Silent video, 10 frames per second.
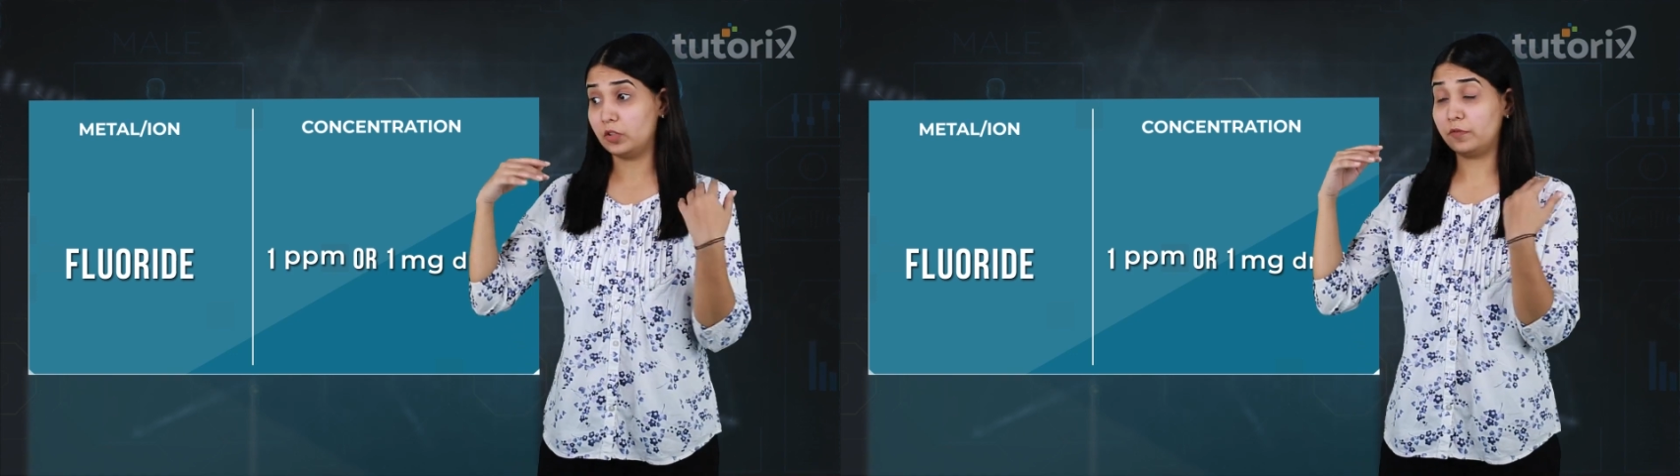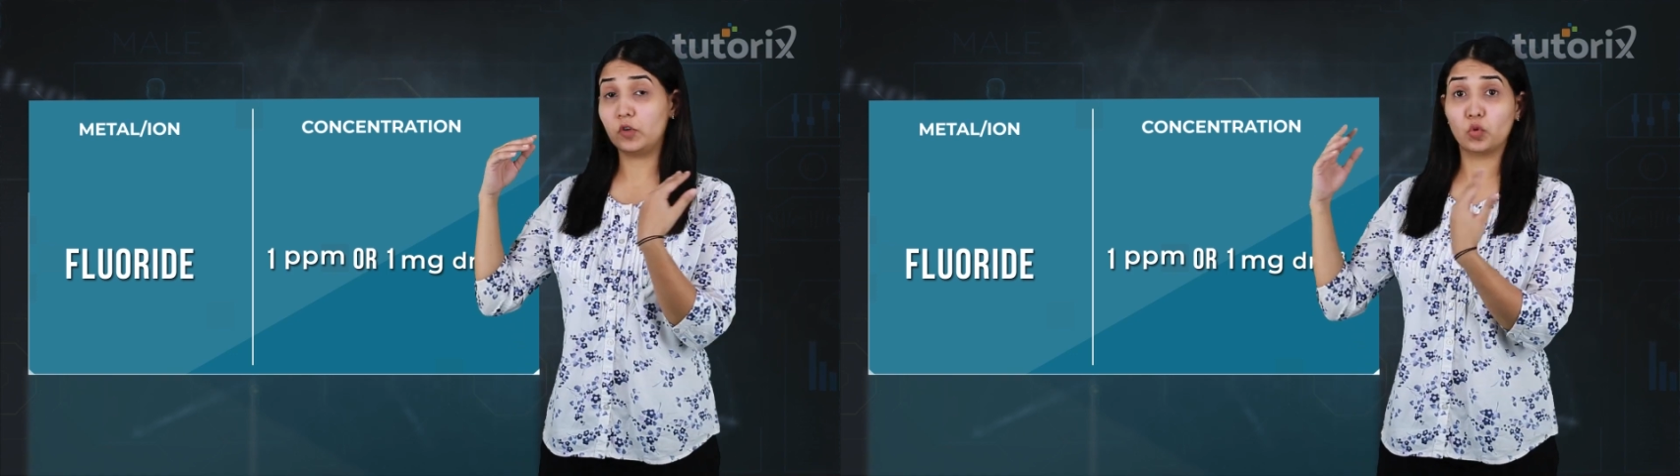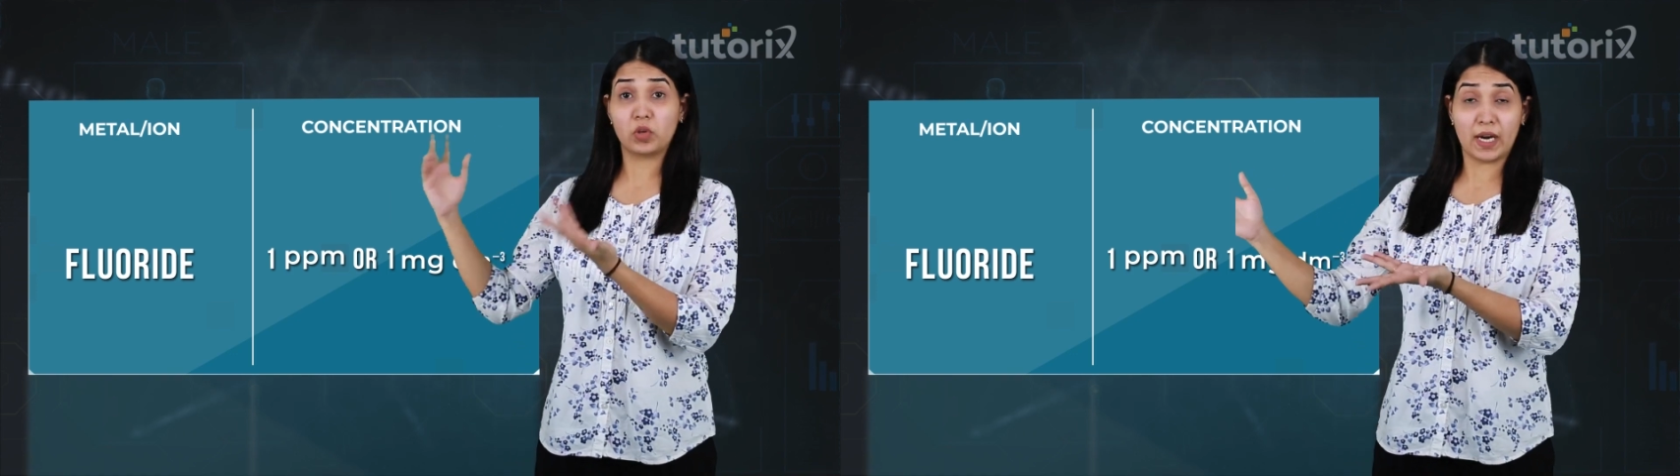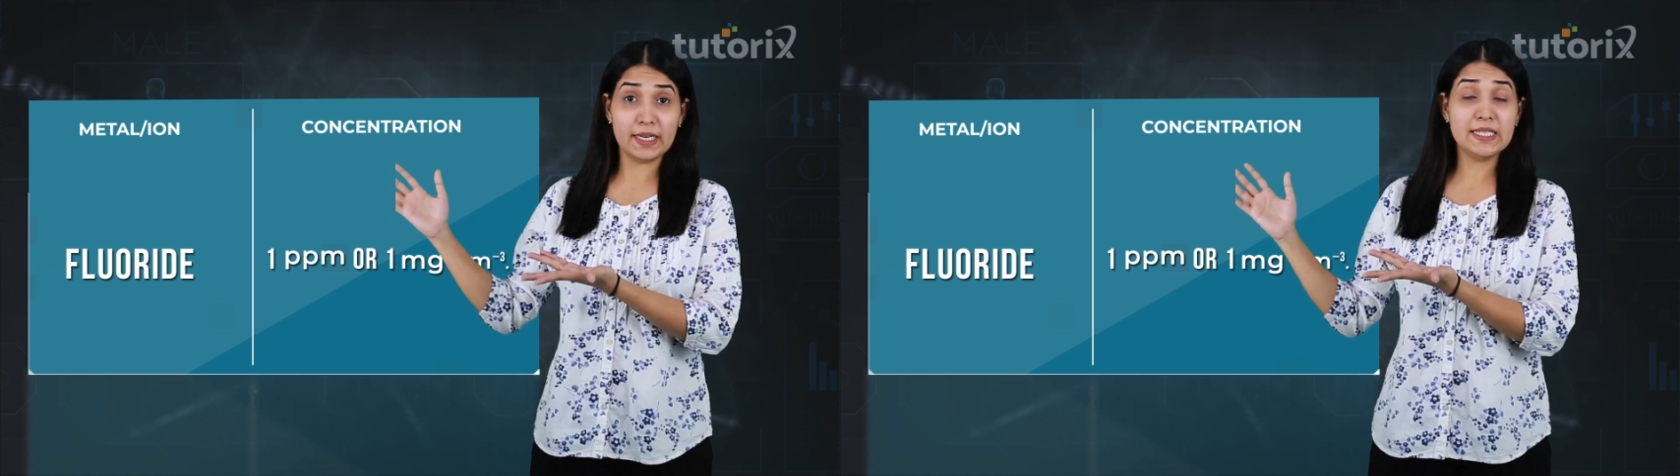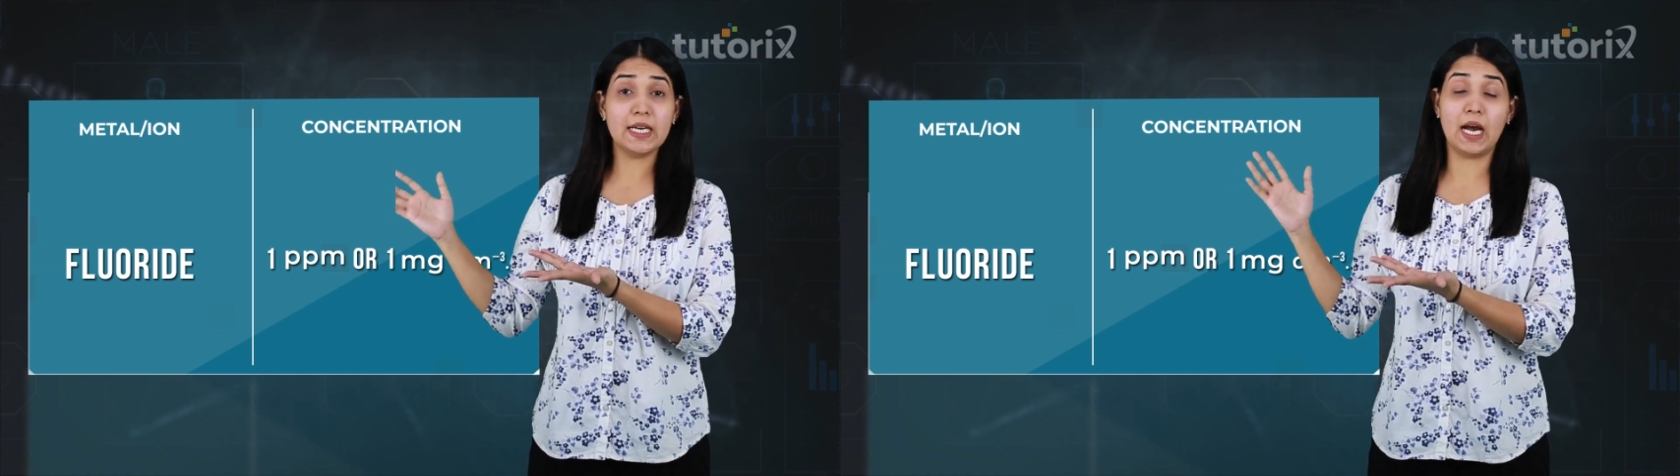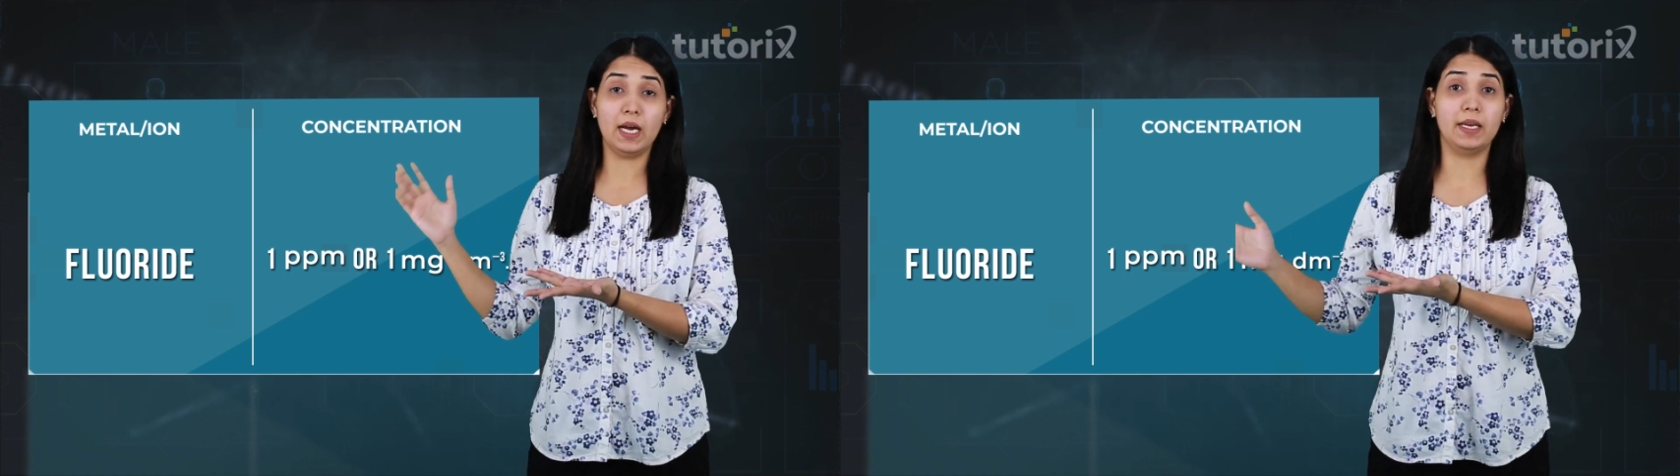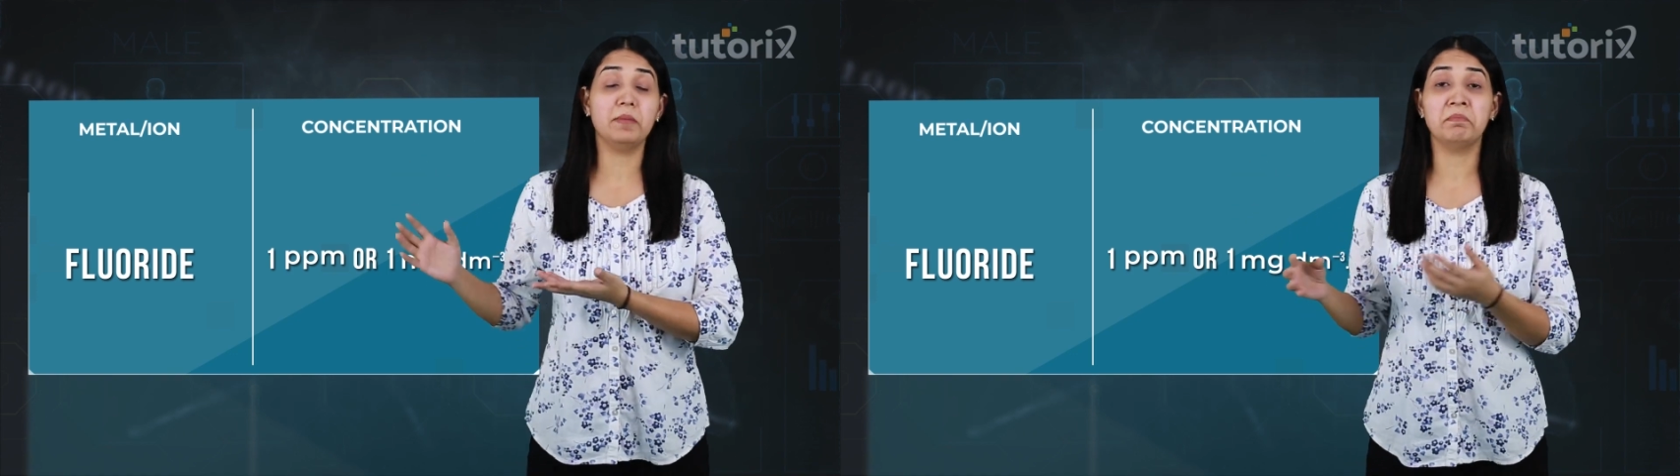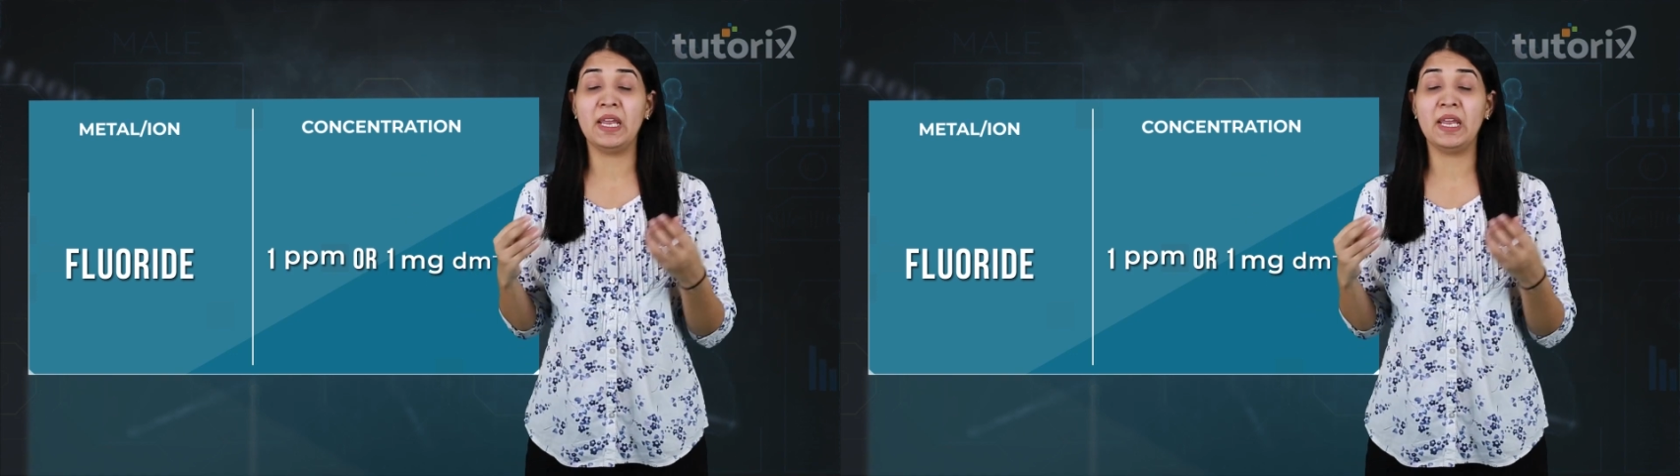the fluoride ion,